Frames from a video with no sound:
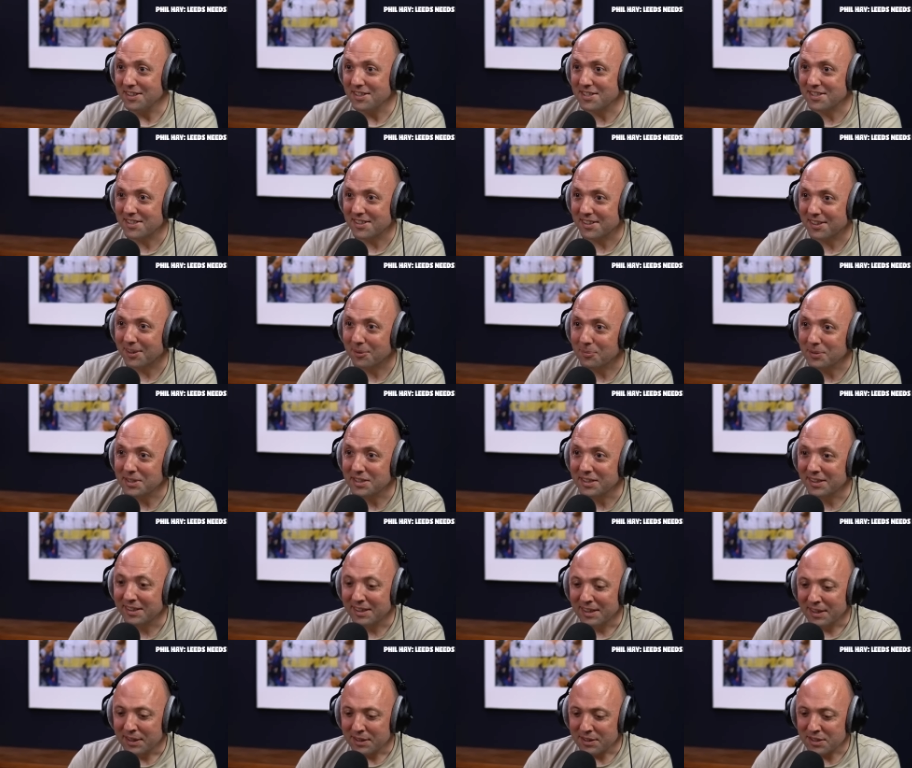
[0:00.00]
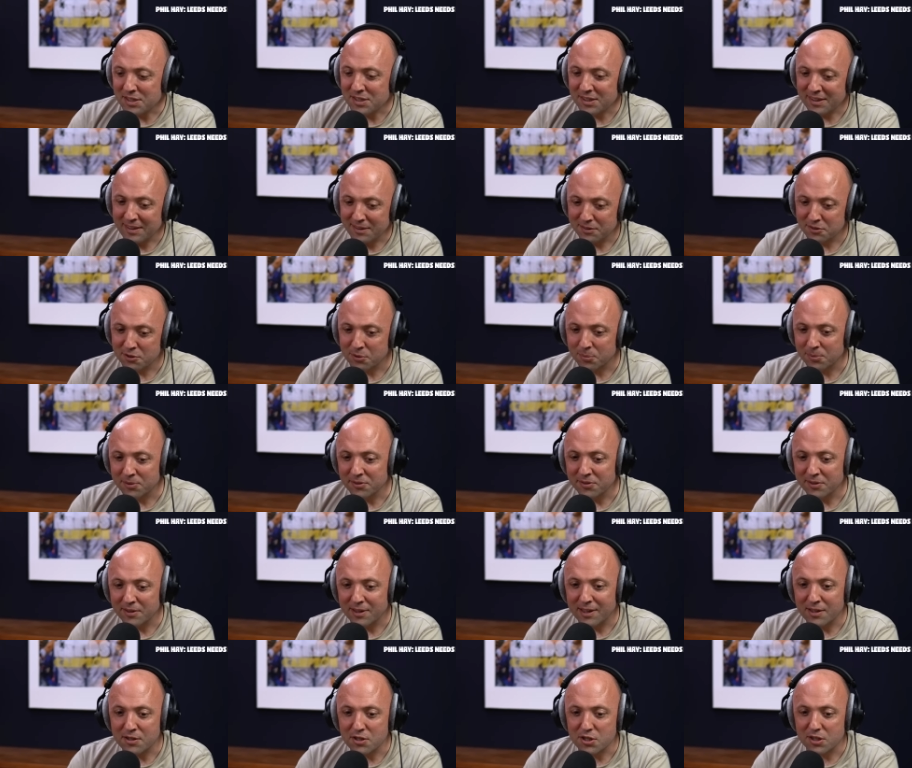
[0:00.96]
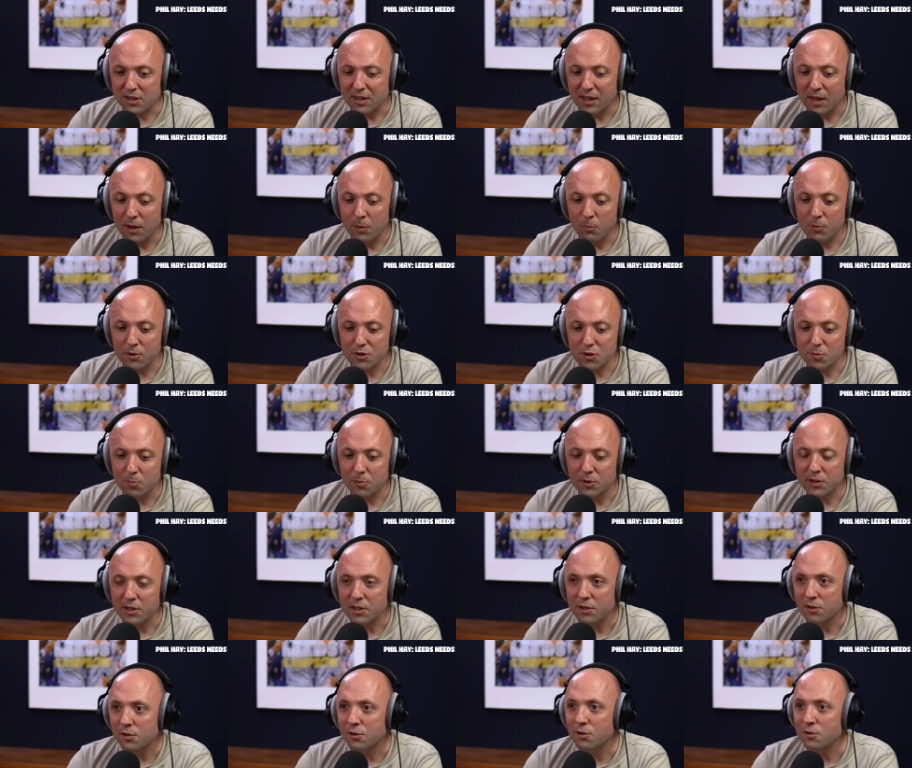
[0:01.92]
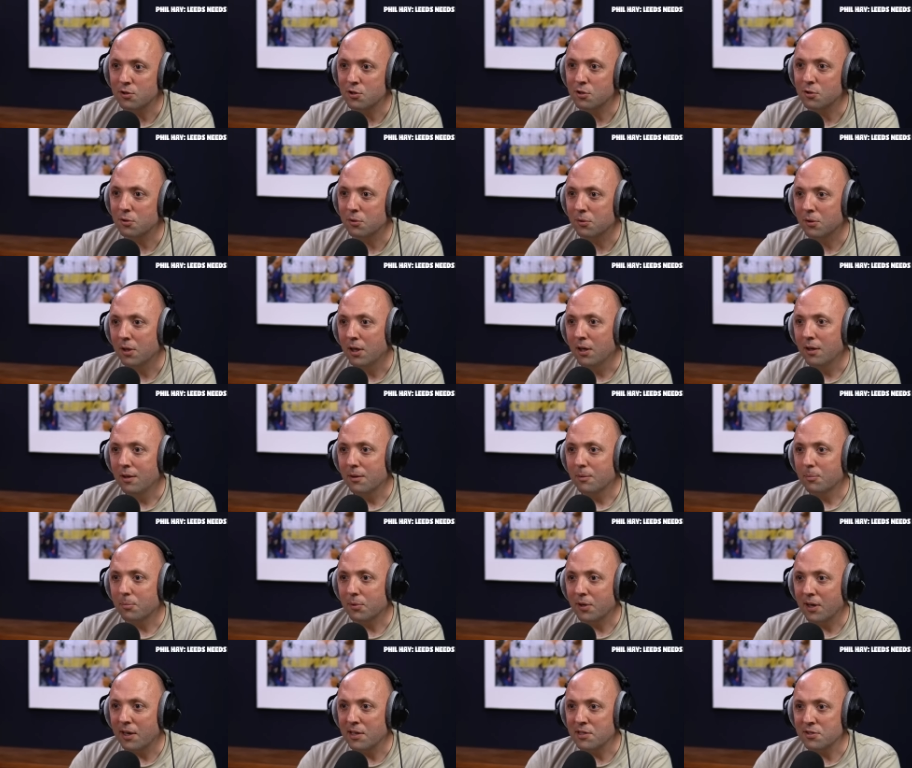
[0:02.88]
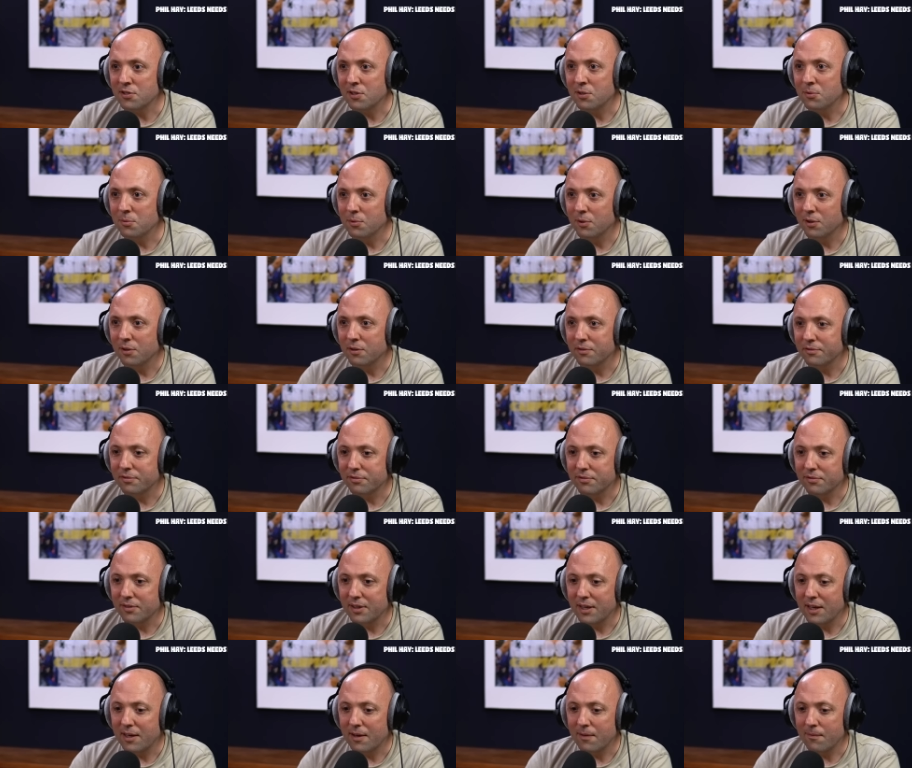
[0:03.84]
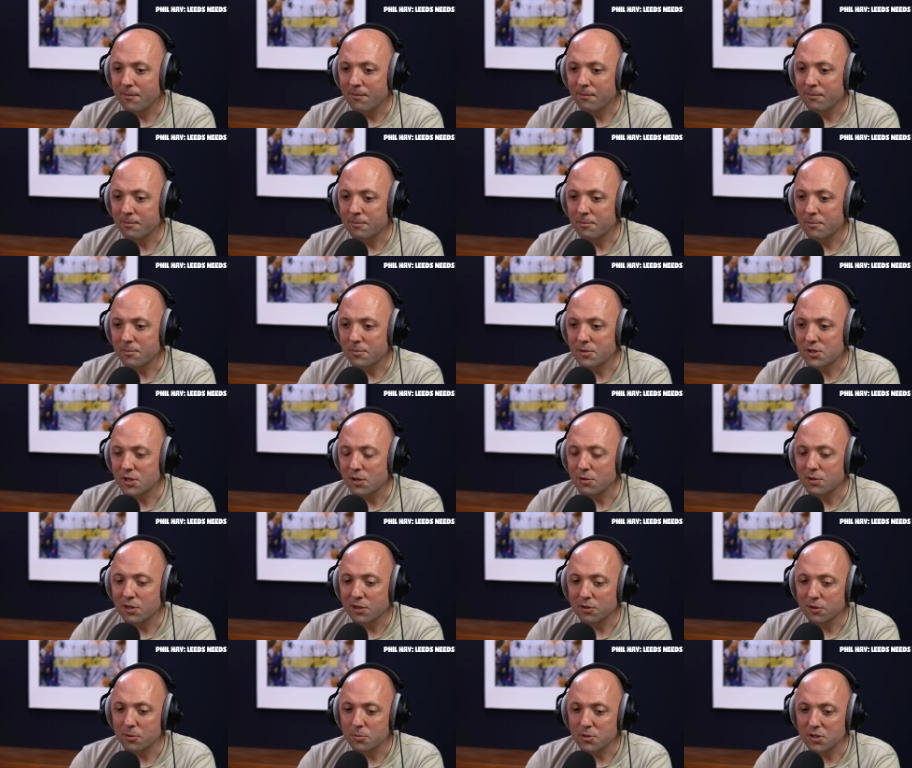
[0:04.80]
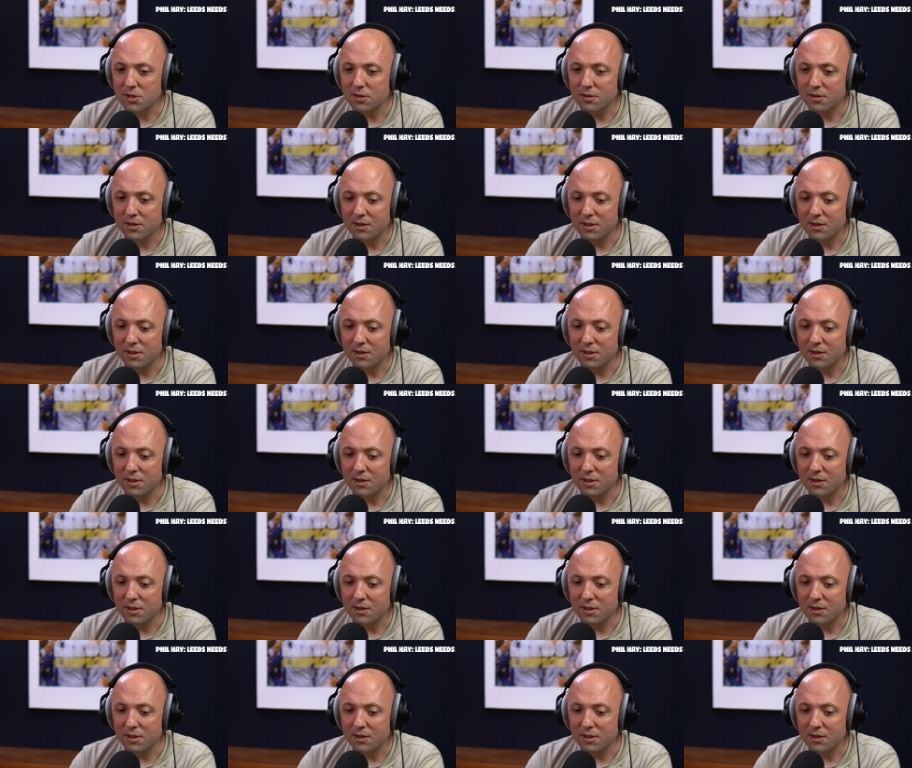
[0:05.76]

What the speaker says: you see. I mean, you start to wonder actually how much money could you prize out of Saudi clubs.